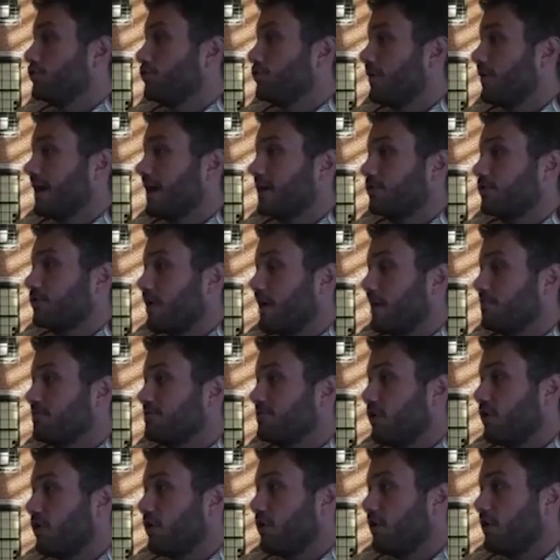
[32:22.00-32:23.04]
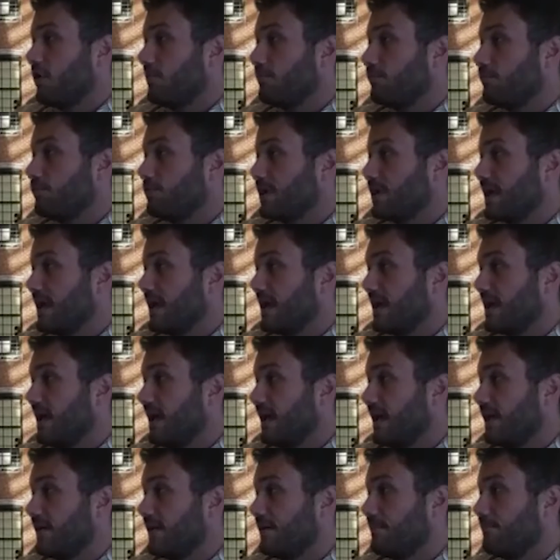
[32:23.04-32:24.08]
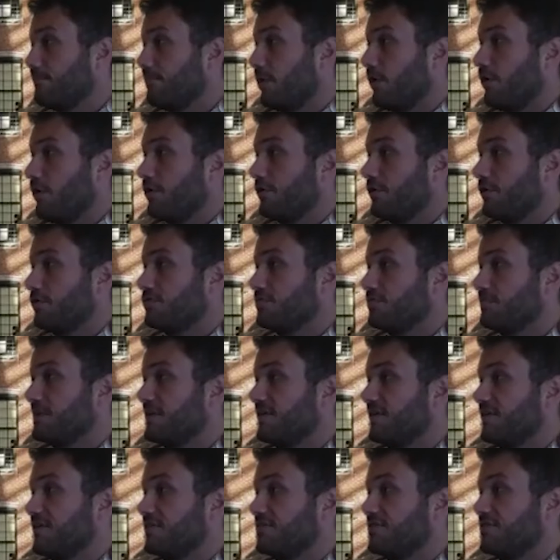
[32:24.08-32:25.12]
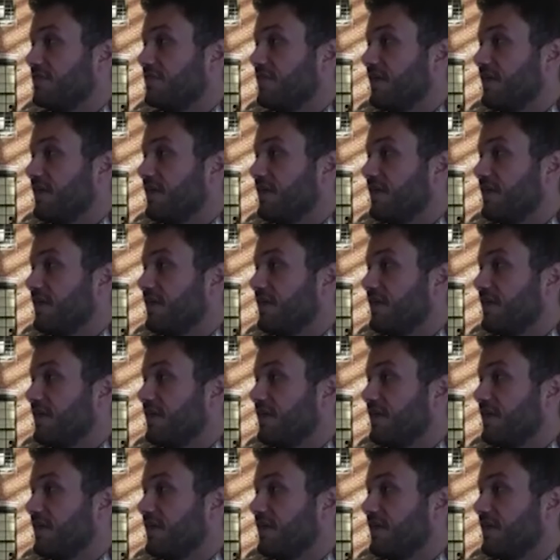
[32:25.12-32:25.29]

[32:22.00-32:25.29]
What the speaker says: direct reps are bringing in partners because